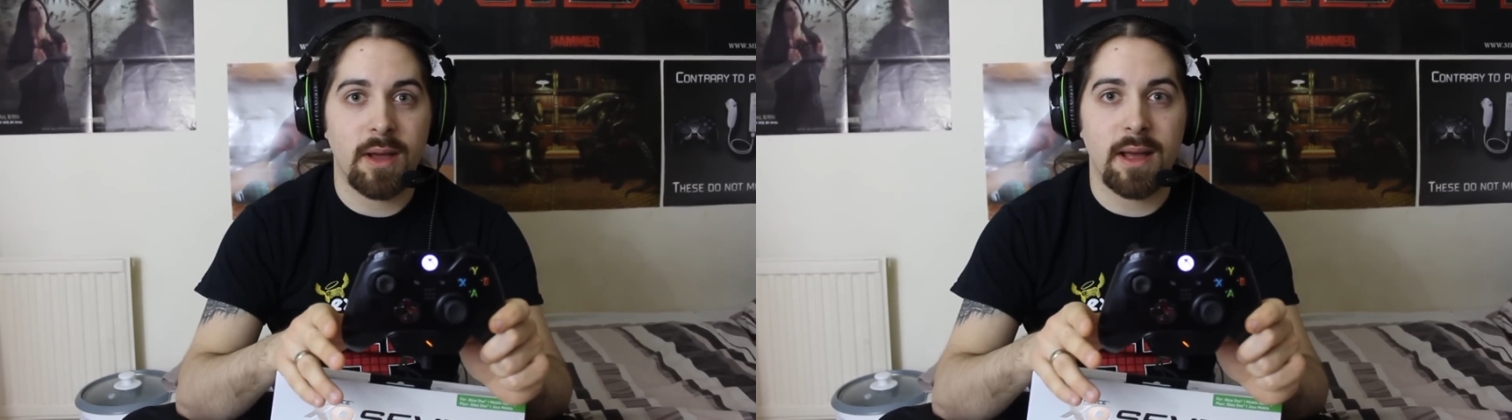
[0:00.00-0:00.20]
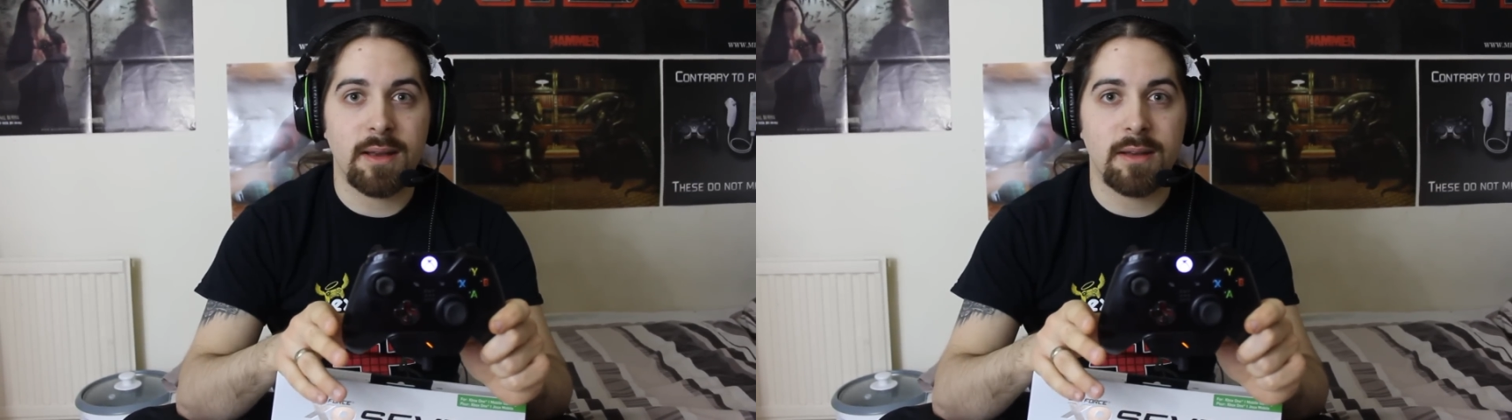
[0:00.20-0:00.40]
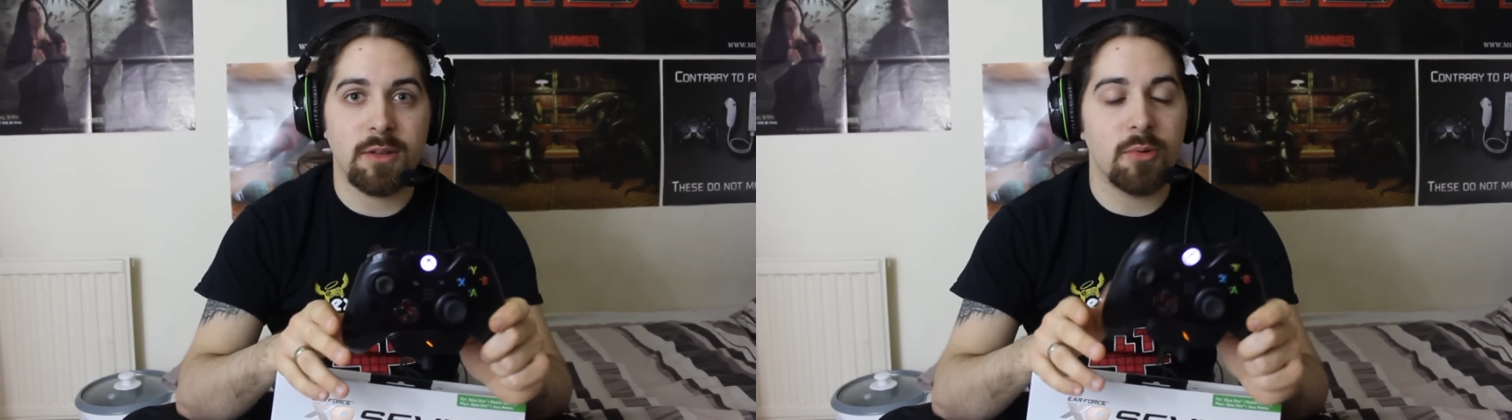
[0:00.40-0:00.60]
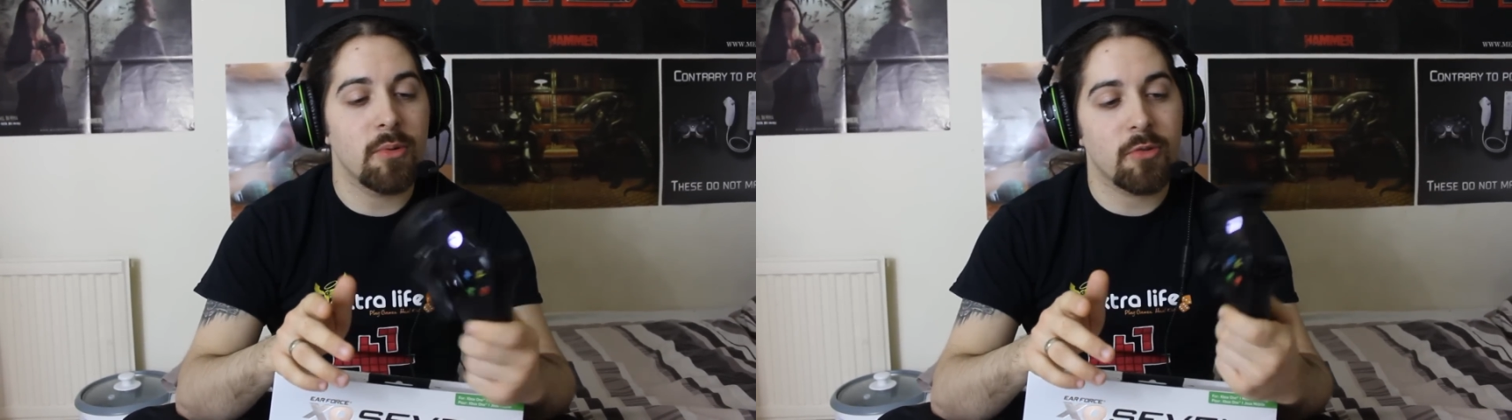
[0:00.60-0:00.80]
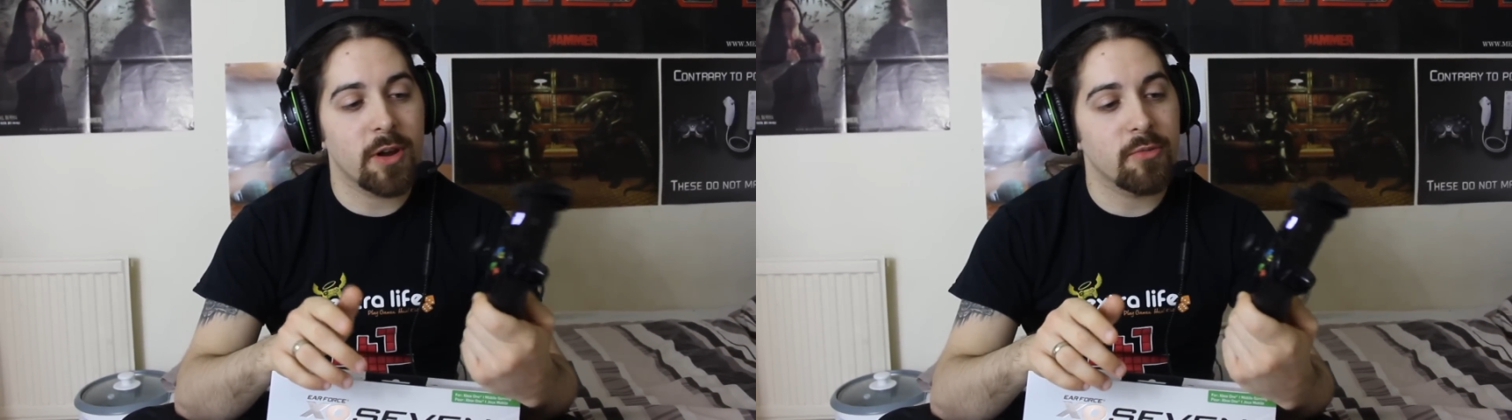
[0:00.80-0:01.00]
and you
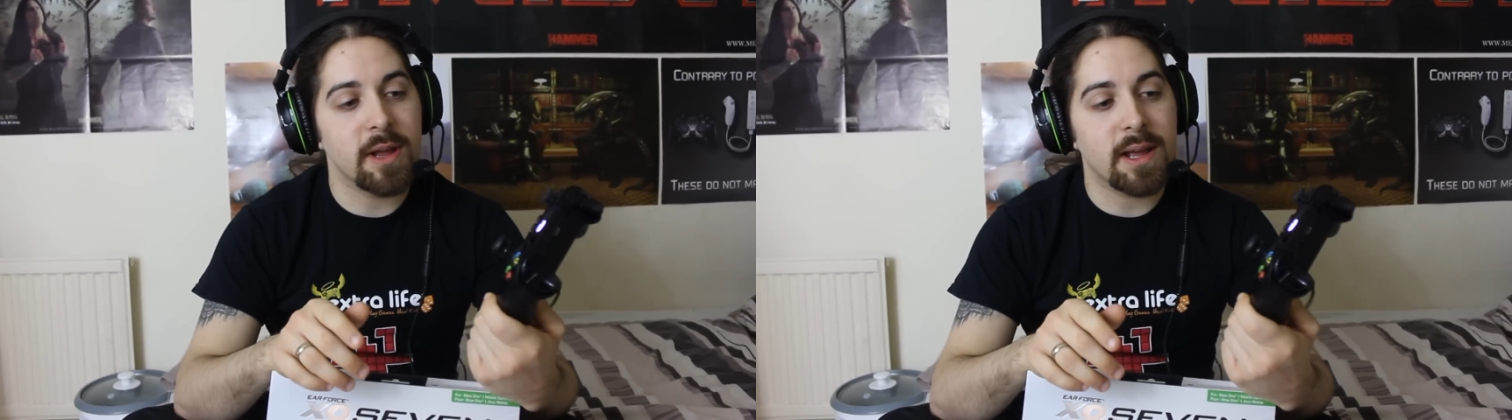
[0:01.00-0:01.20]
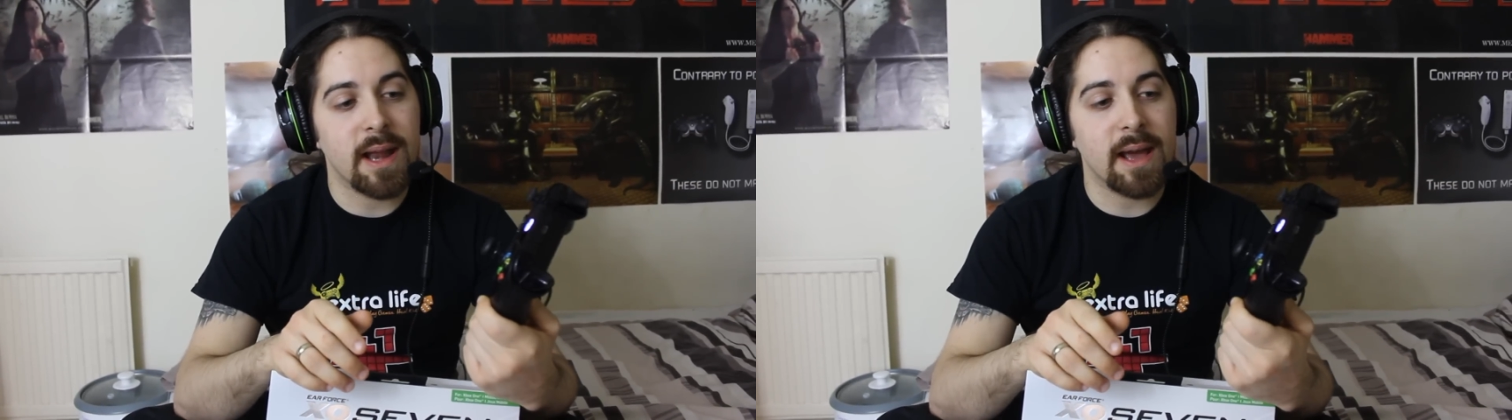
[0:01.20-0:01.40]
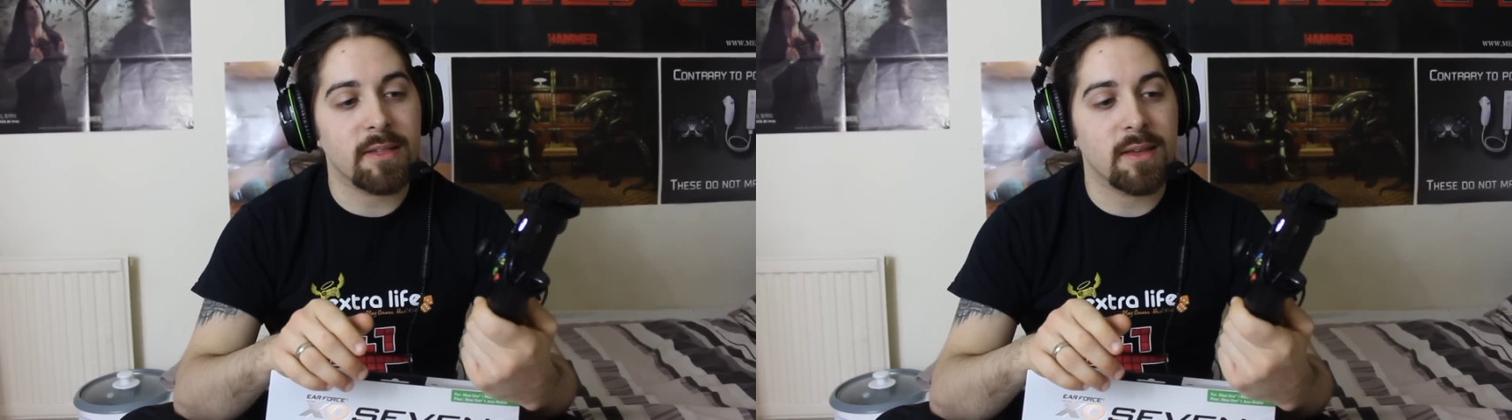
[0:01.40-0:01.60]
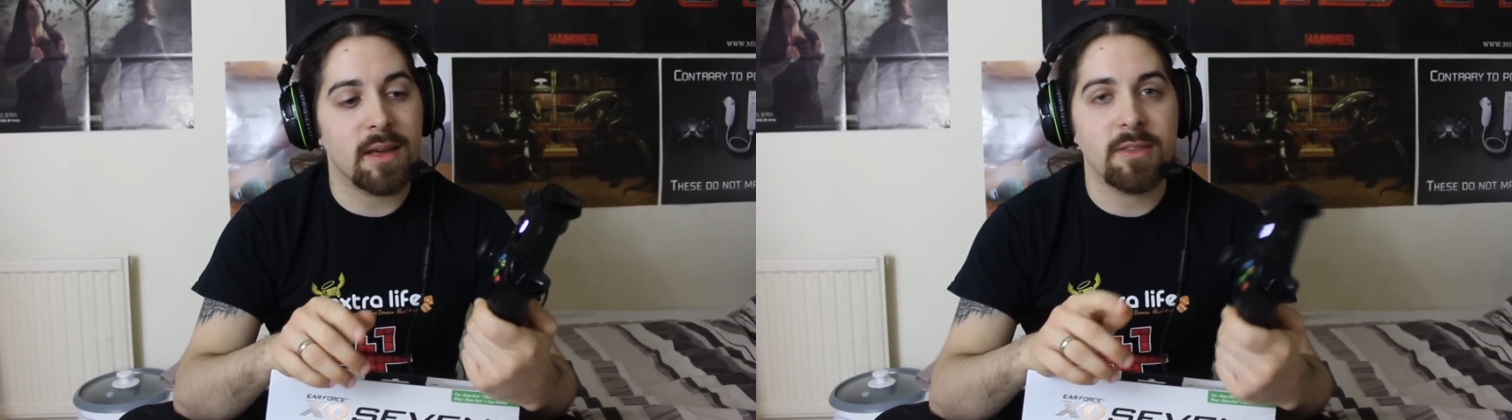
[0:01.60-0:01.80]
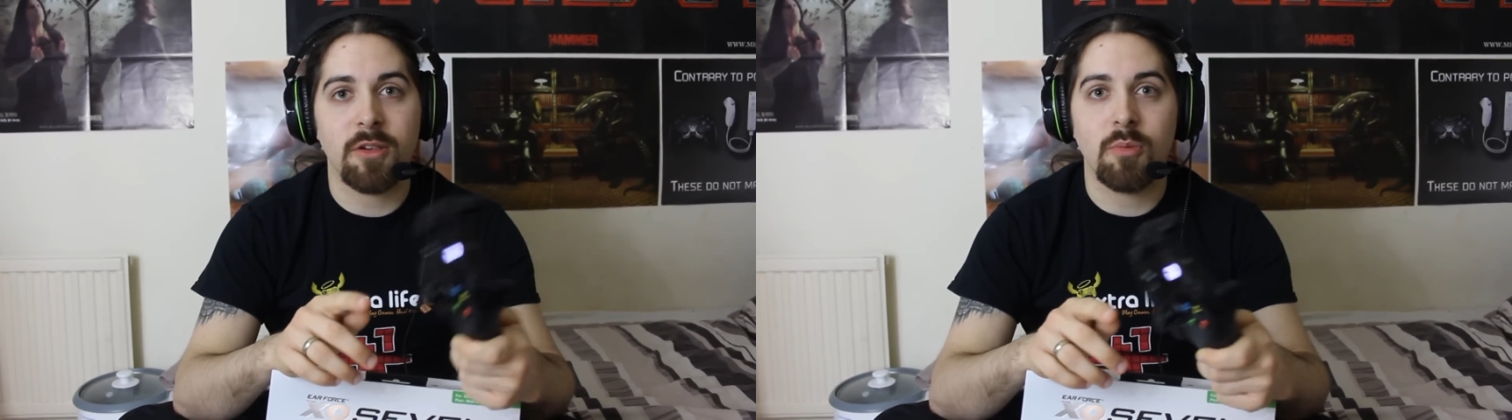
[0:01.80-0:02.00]
try to reconnect it,
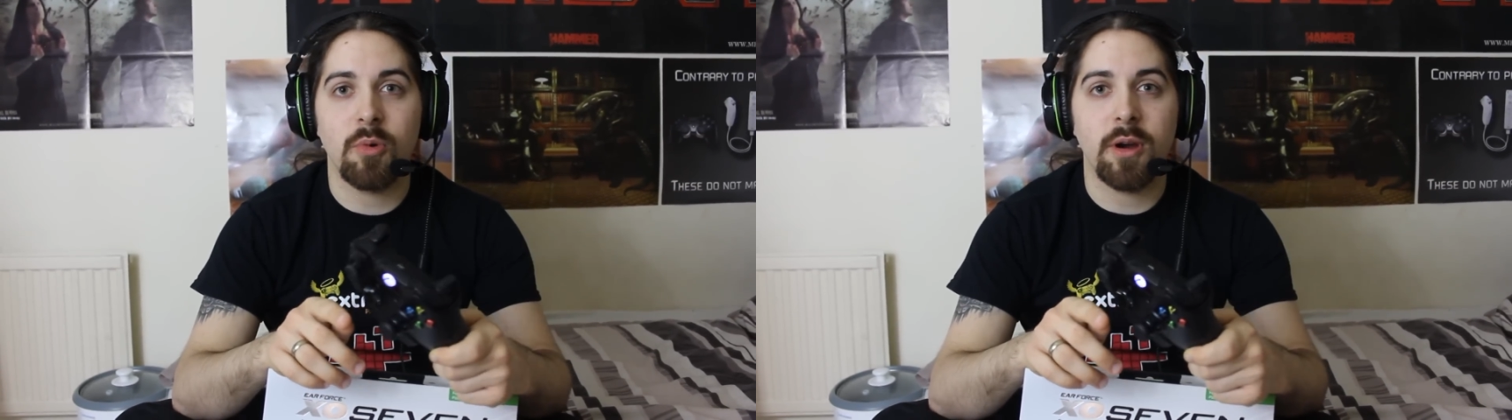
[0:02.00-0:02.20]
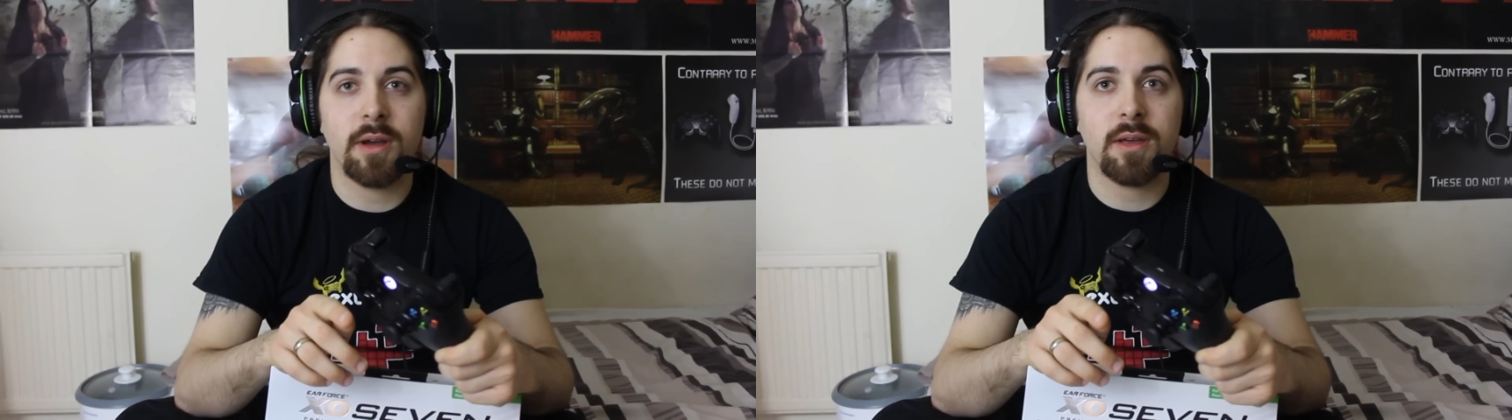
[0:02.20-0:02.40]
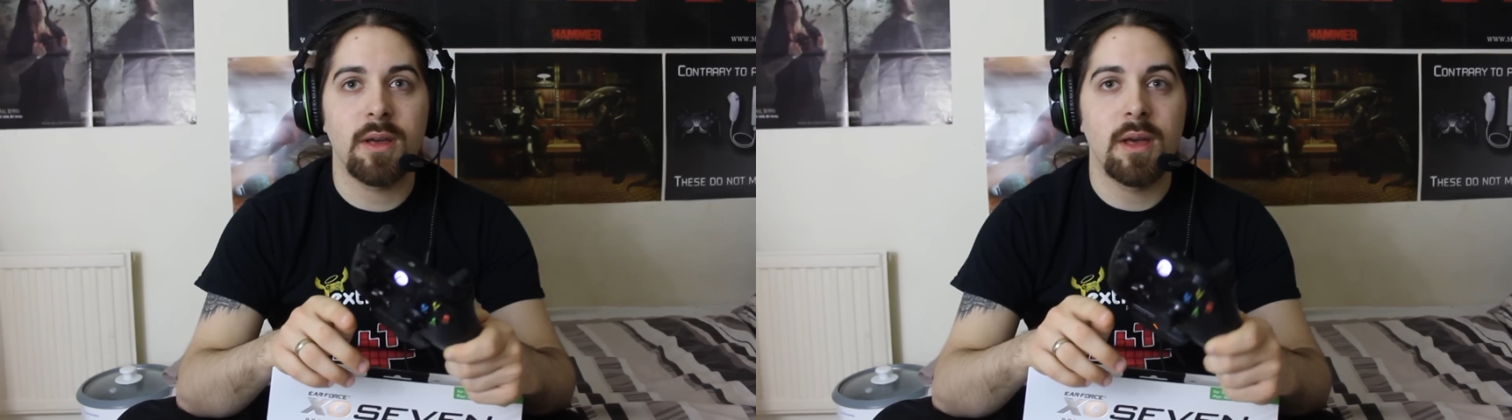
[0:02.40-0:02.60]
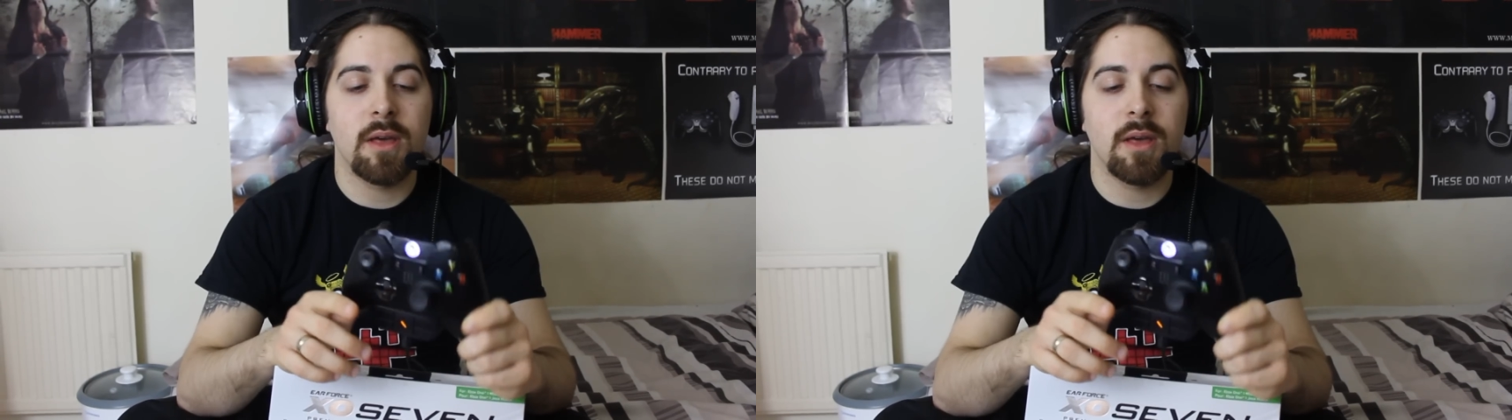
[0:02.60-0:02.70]
it doesn't work.